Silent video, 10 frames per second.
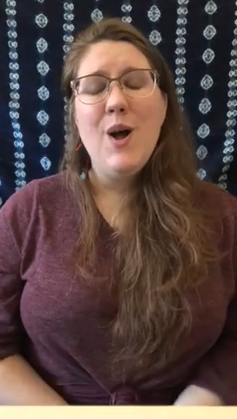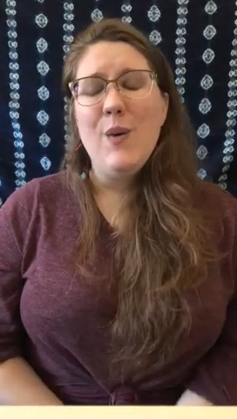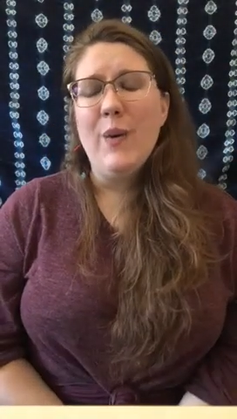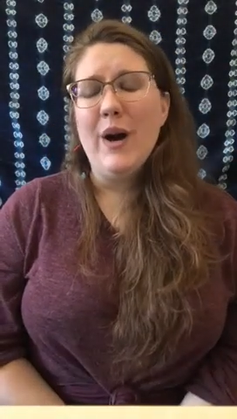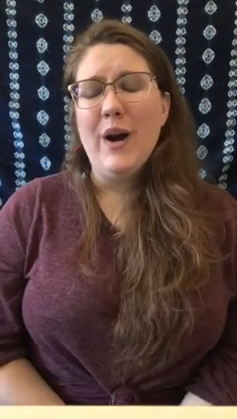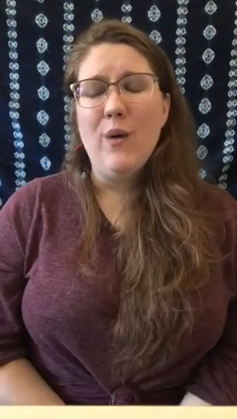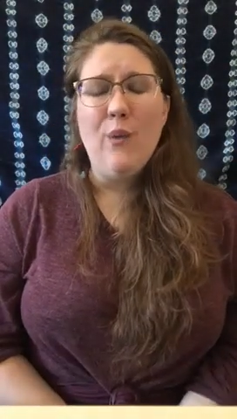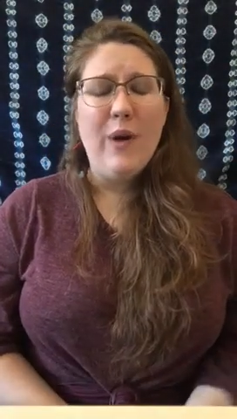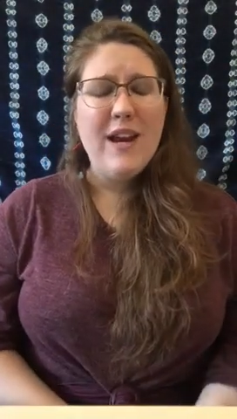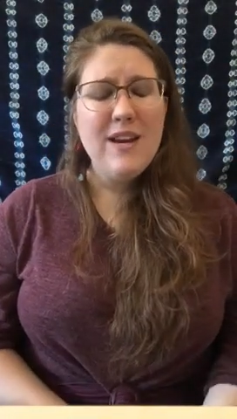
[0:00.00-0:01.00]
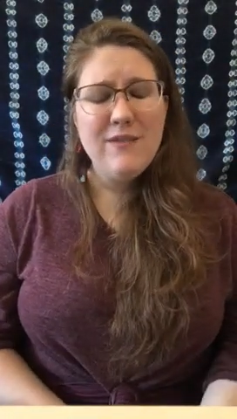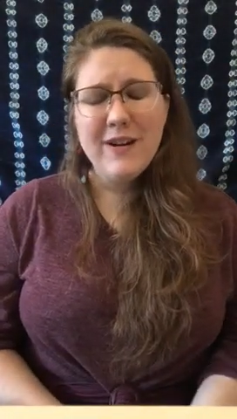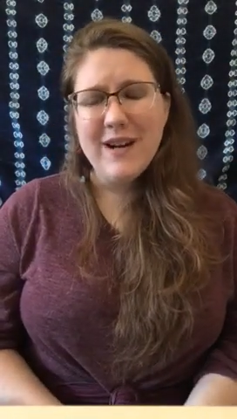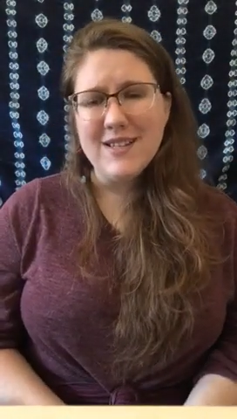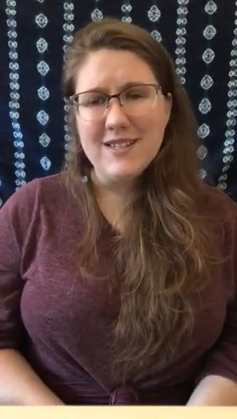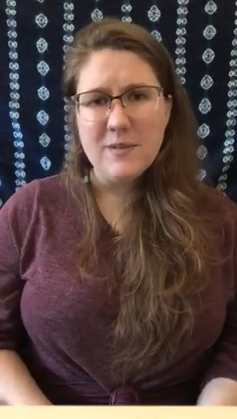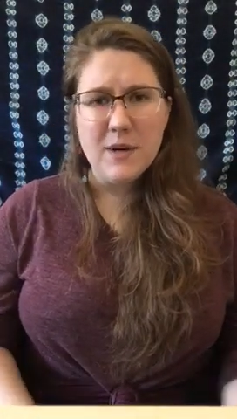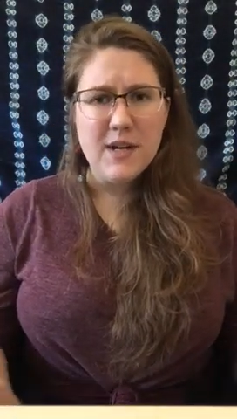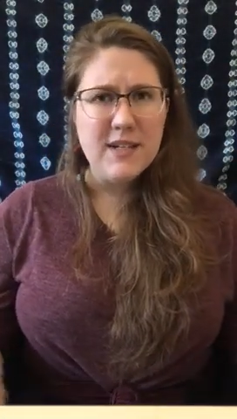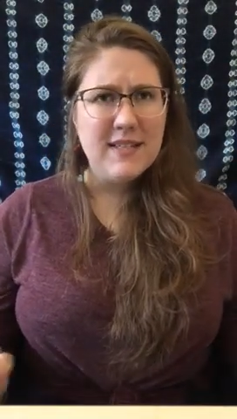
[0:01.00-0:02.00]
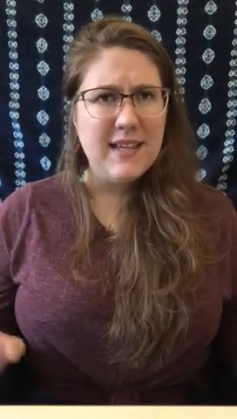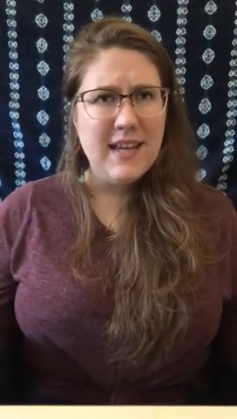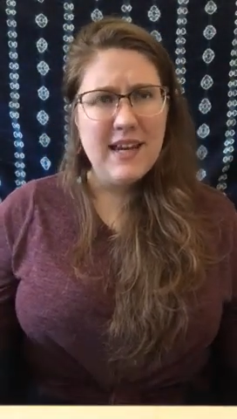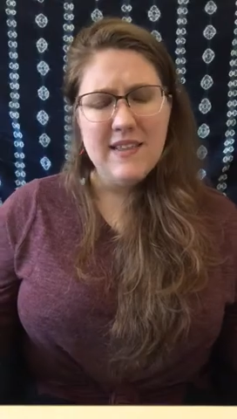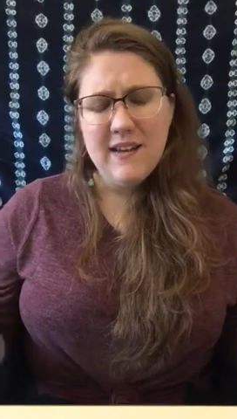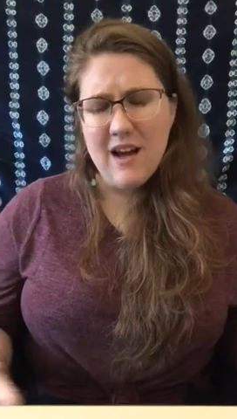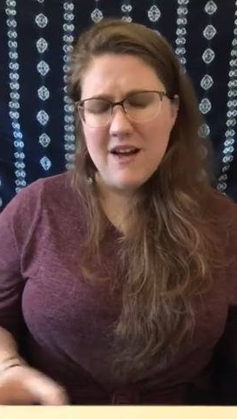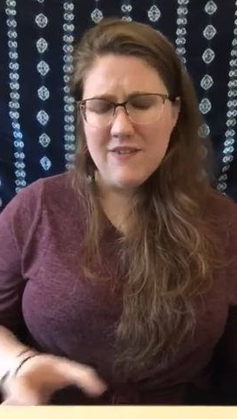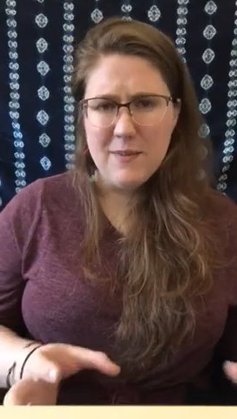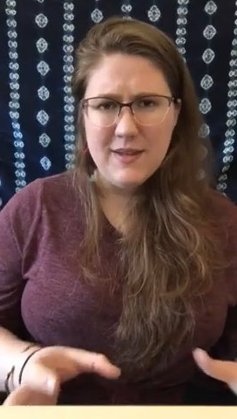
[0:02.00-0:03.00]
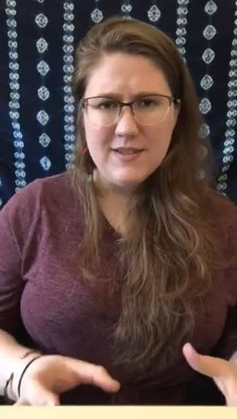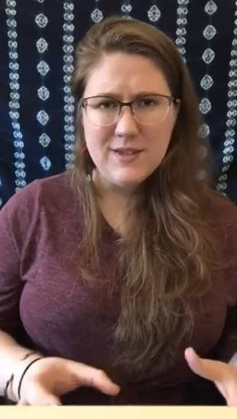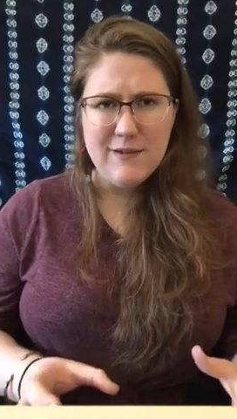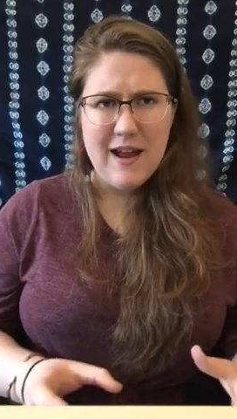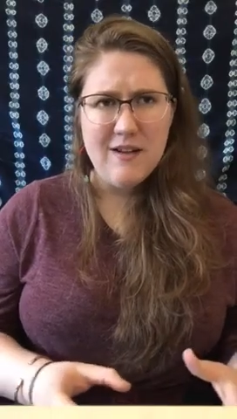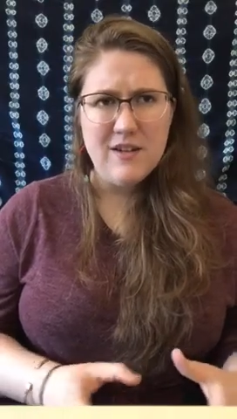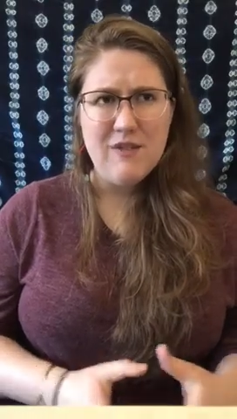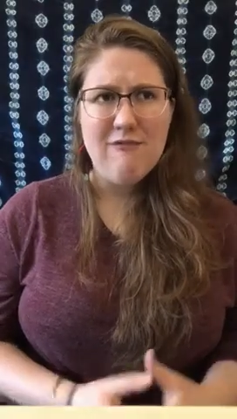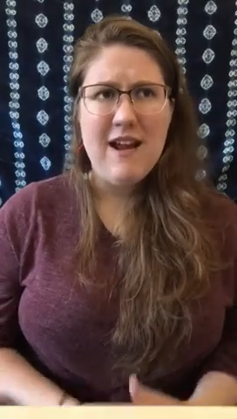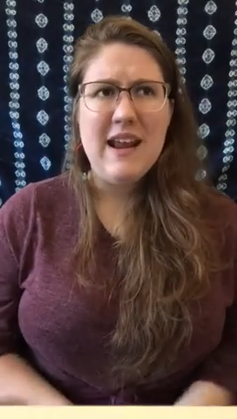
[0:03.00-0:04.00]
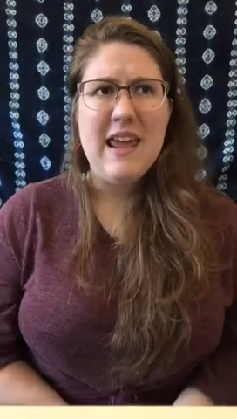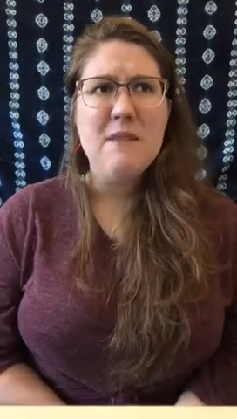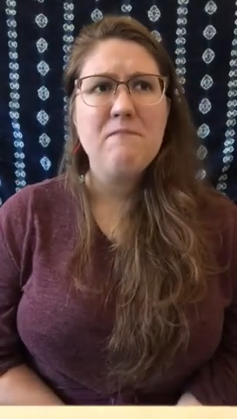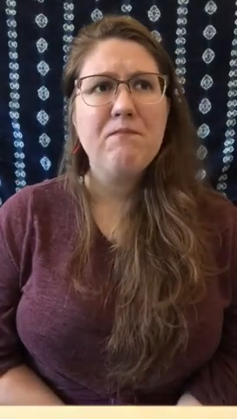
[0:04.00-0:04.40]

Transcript: were waiting for customers, getting the coffee beans ground and ready.